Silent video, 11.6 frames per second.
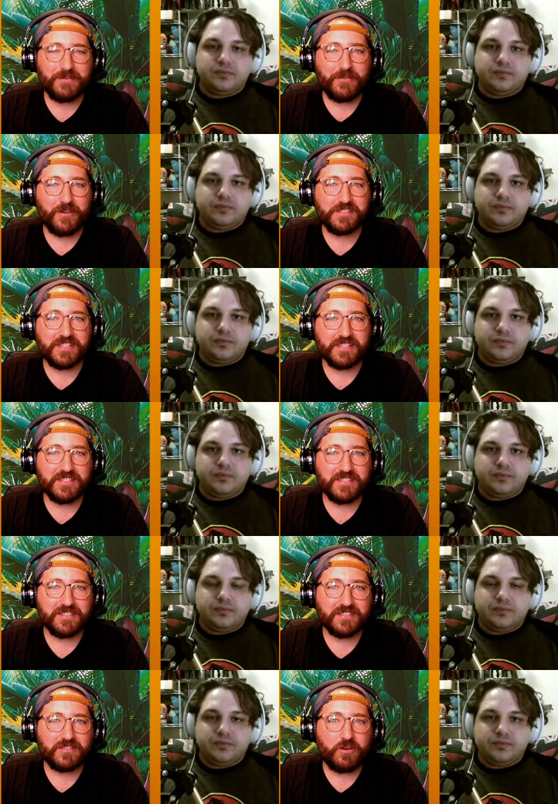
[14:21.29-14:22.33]
Speaker 1: across like
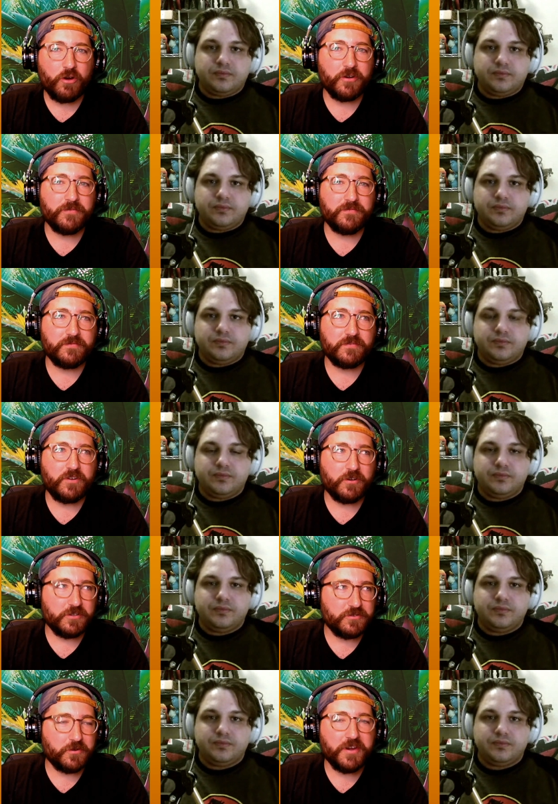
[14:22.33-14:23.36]
the Carniv
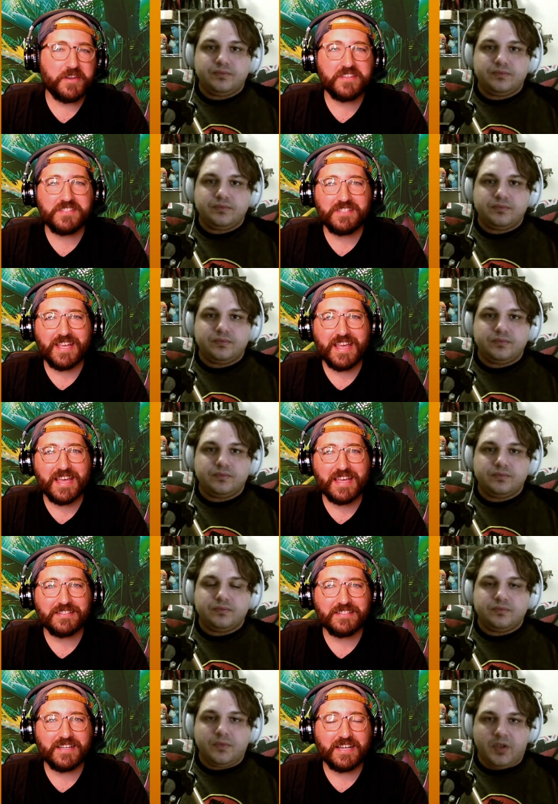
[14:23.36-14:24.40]
Carnotaurus
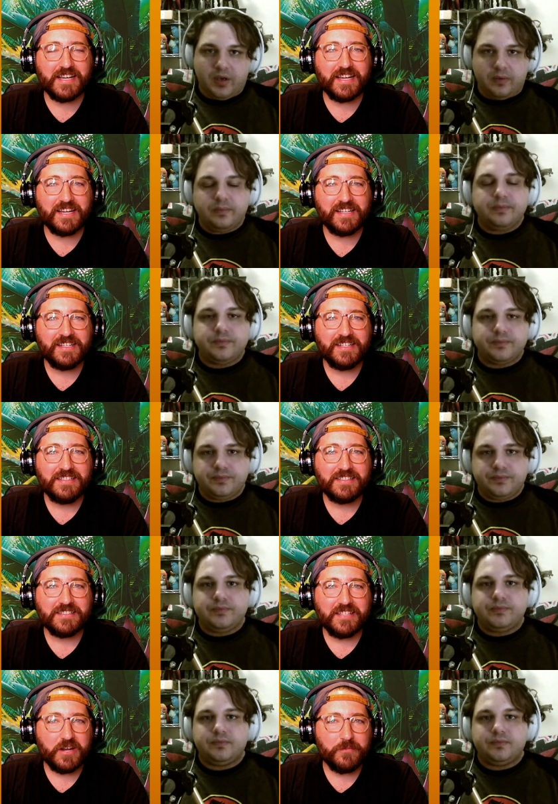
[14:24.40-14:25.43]
and uh,
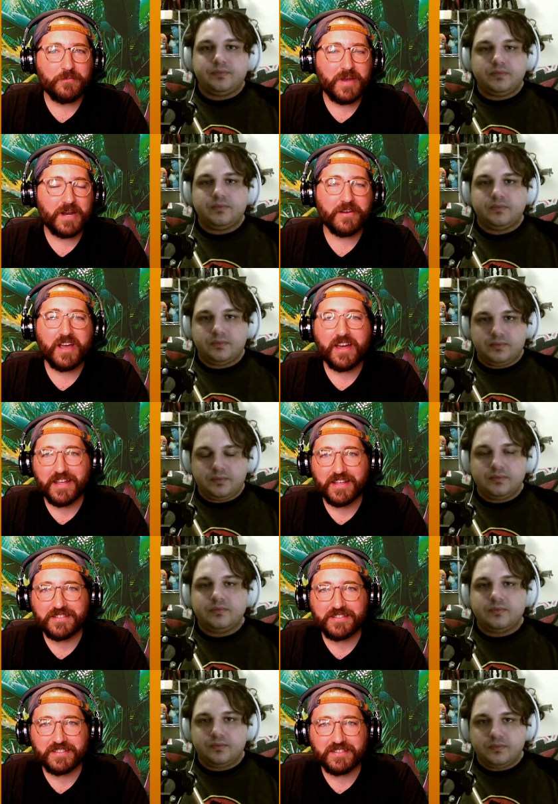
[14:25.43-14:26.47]
you know
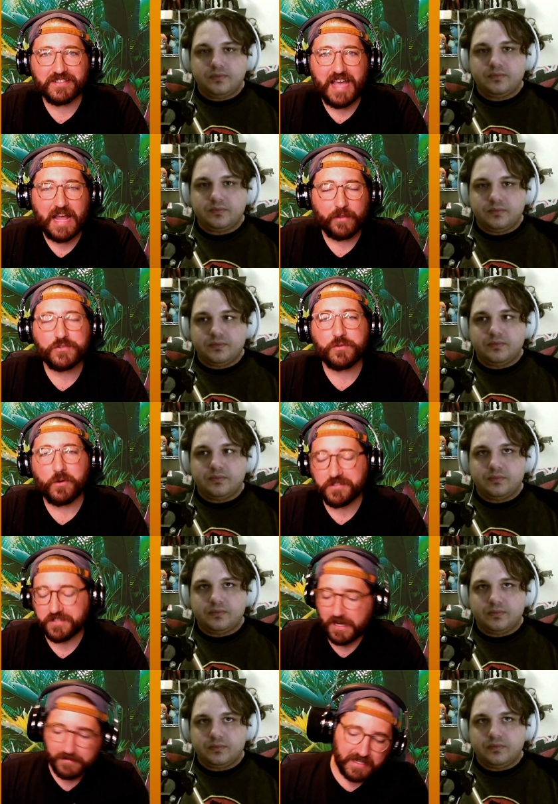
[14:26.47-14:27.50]
Baryonyx and
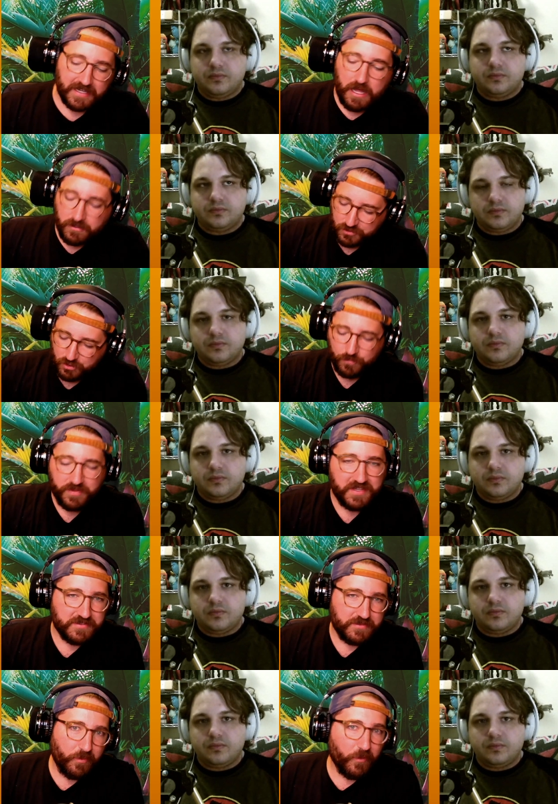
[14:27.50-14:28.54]
Allosaurus, and I was like, I'll scoop
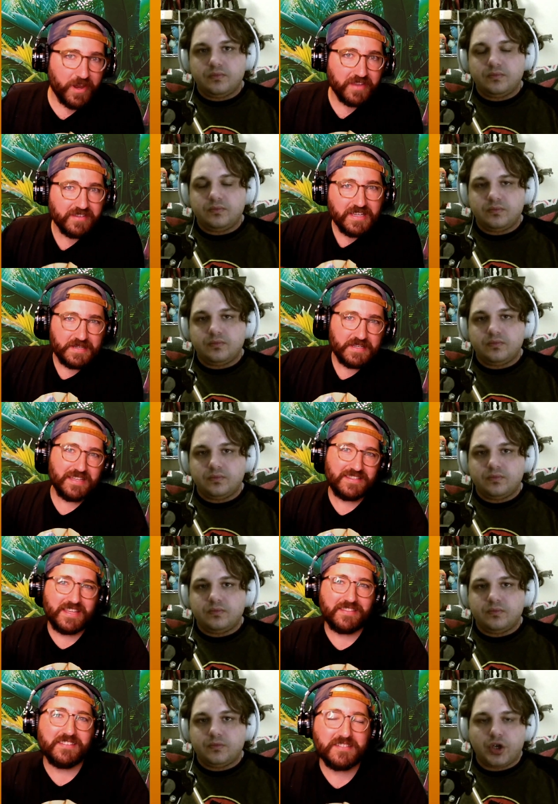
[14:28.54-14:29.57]
these three and and
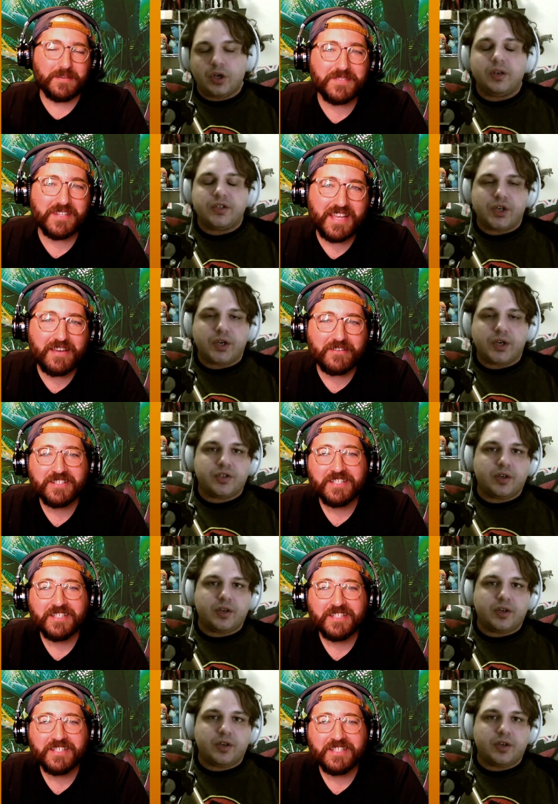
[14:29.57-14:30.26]
take these up sure, to the counter.